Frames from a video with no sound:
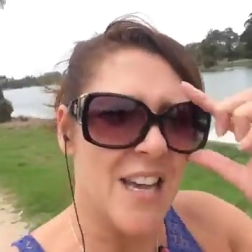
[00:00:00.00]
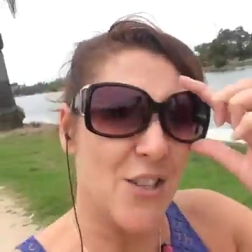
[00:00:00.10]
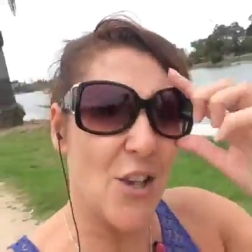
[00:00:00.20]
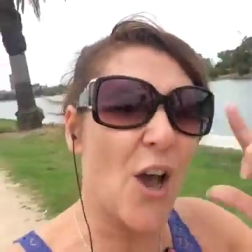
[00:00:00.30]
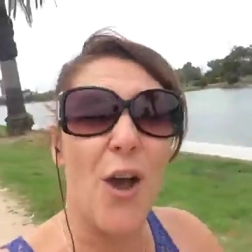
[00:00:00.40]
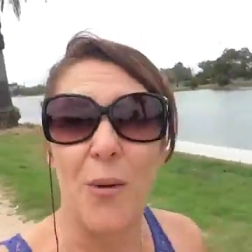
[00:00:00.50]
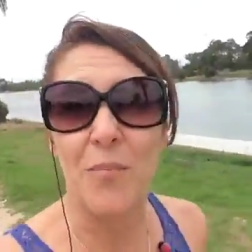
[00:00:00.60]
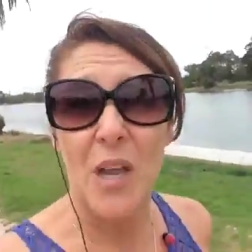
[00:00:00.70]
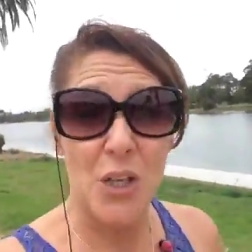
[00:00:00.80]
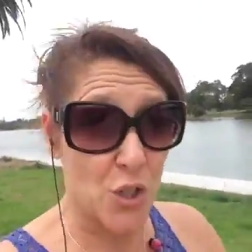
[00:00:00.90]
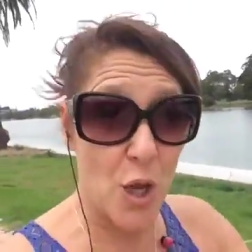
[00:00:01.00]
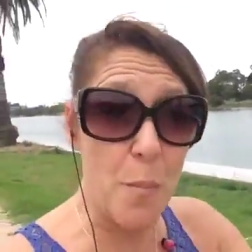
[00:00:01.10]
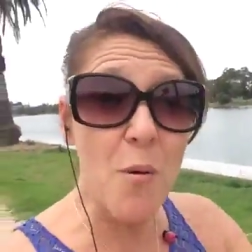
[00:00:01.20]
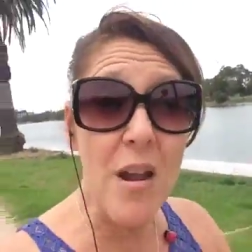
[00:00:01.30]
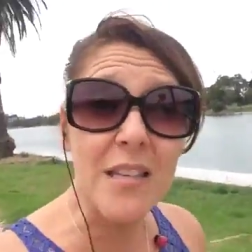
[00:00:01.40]
So
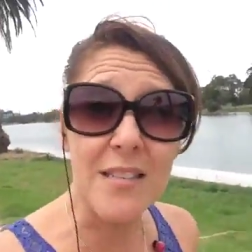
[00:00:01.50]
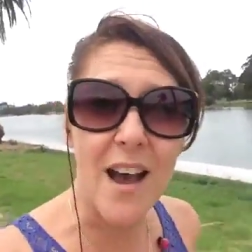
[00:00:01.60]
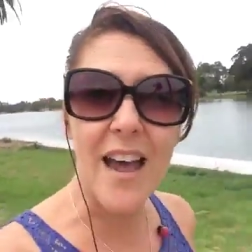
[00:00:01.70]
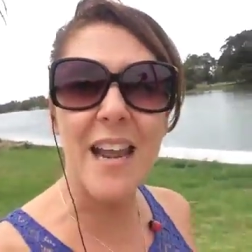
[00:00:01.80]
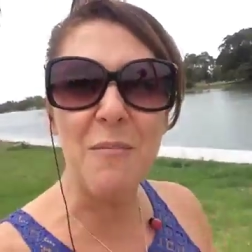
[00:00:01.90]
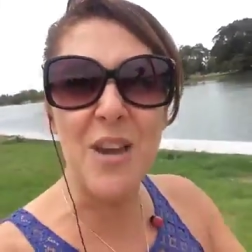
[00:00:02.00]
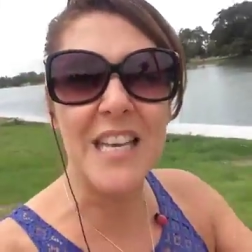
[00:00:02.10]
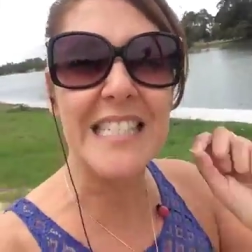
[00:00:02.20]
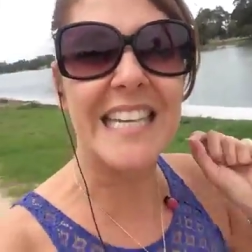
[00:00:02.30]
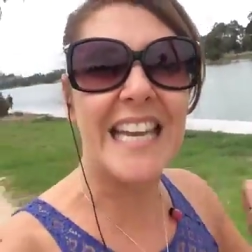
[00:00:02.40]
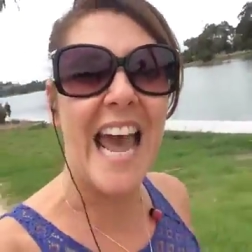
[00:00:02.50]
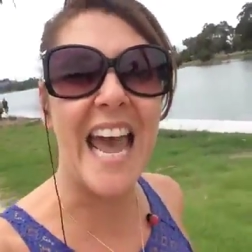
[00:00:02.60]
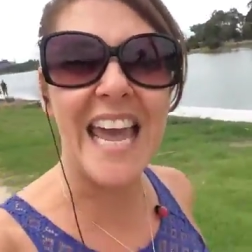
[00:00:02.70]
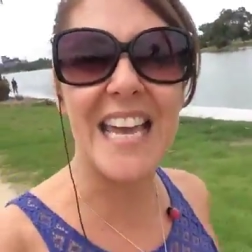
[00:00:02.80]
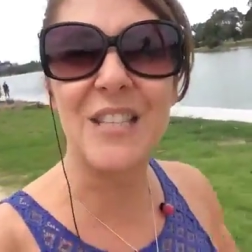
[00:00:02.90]
super excited because
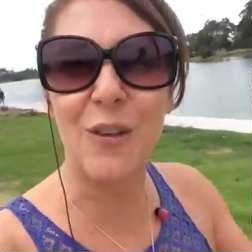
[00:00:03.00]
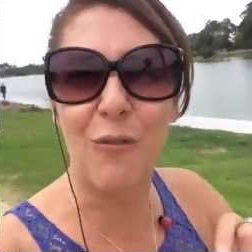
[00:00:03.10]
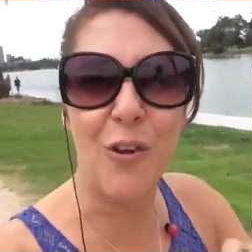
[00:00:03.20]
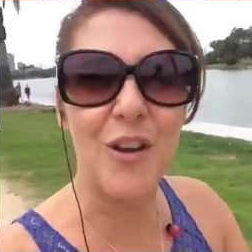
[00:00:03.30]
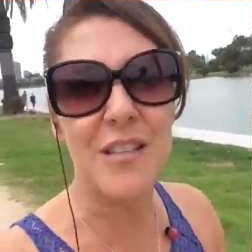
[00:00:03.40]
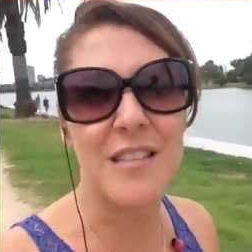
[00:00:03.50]
today is the first